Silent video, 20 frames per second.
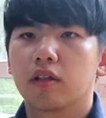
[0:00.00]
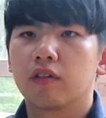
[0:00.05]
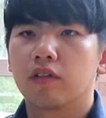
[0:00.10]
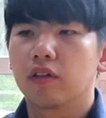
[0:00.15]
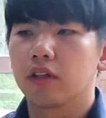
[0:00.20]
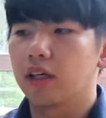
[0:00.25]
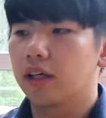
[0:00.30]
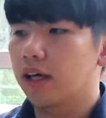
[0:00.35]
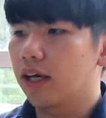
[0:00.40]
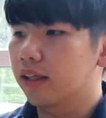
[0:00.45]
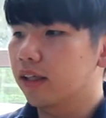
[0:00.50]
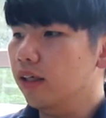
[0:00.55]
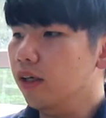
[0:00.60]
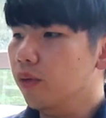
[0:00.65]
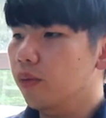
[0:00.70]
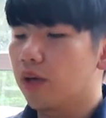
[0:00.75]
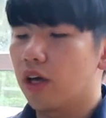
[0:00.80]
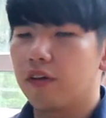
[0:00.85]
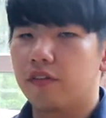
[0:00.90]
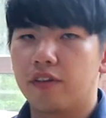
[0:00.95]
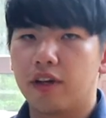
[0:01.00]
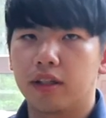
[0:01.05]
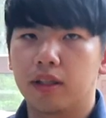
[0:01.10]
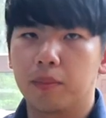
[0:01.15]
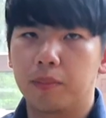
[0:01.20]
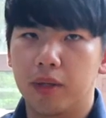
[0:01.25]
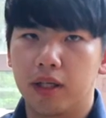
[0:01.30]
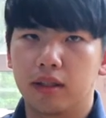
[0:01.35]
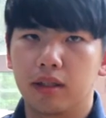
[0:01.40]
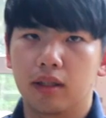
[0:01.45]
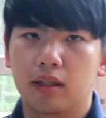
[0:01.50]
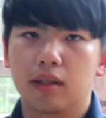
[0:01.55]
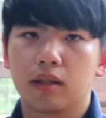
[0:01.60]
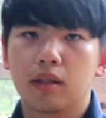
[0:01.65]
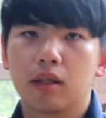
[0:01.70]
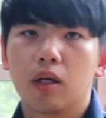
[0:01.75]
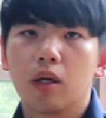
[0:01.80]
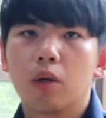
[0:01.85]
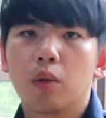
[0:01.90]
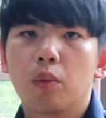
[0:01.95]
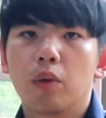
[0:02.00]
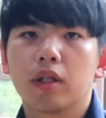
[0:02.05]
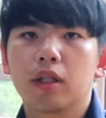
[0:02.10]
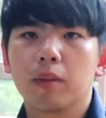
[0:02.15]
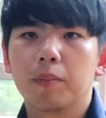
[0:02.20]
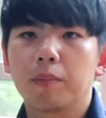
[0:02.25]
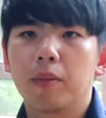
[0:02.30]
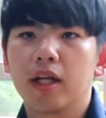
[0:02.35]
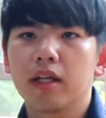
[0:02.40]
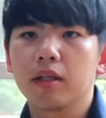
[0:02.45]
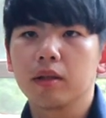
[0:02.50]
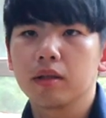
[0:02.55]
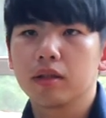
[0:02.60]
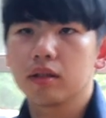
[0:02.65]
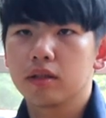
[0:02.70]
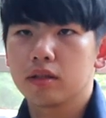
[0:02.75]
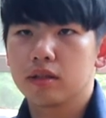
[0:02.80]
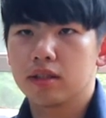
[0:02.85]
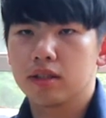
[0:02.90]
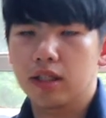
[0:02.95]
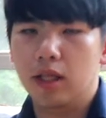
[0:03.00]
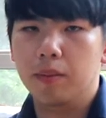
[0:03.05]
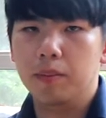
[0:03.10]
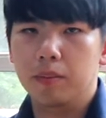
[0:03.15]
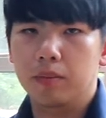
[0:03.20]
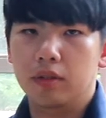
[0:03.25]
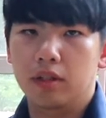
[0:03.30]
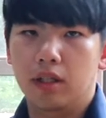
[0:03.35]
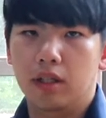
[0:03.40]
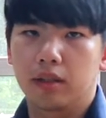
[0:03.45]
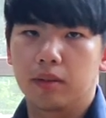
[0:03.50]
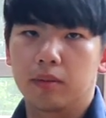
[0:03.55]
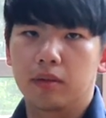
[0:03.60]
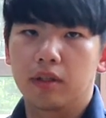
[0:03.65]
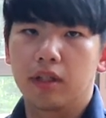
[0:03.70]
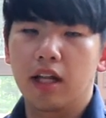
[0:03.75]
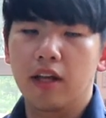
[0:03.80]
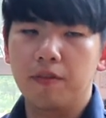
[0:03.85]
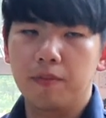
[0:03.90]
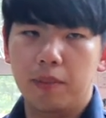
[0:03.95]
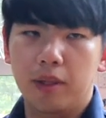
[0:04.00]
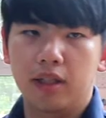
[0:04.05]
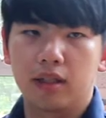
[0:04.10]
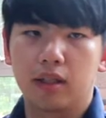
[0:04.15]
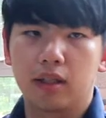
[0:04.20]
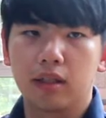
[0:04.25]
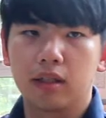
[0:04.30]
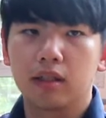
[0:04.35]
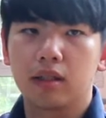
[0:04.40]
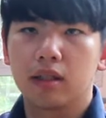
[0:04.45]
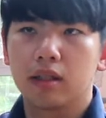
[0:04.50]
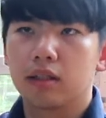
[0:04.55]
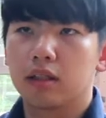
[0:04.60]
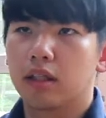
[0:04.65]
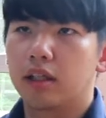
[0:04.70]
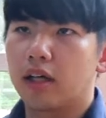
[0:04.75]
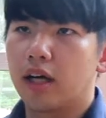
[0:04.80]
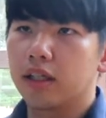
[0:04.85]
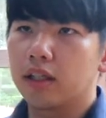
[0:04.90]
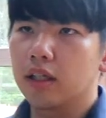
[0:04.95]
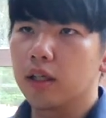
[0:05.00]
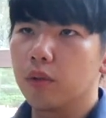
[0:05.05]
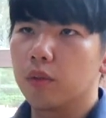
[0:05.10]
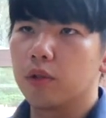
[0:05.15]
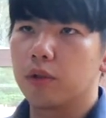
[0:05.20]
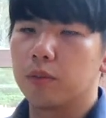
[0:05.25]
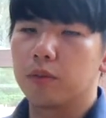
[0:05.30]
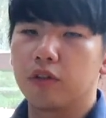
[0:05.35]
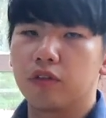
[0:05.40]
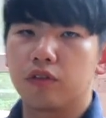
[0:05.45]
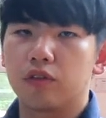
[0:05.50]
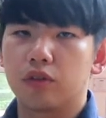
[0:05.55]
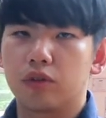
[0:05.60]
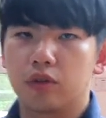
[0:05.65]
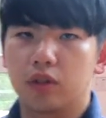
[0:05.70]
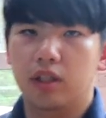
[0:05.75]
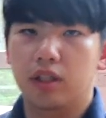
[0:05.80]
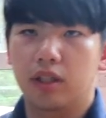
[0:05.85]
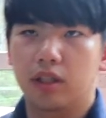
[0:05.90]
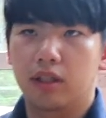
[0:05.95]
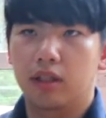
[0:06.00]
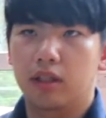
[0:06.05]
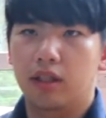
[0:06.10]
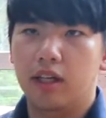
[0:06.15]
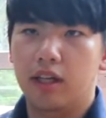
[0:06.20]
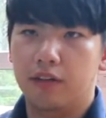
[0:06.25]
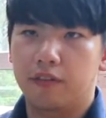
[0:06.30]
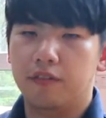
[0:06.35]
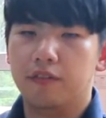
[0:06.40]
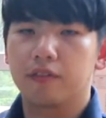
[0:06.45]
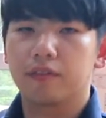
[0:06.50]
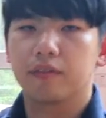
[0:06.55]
For the rudder, we have rudder pedal. When the pilot steps the left pedal, the rudder will move to the left.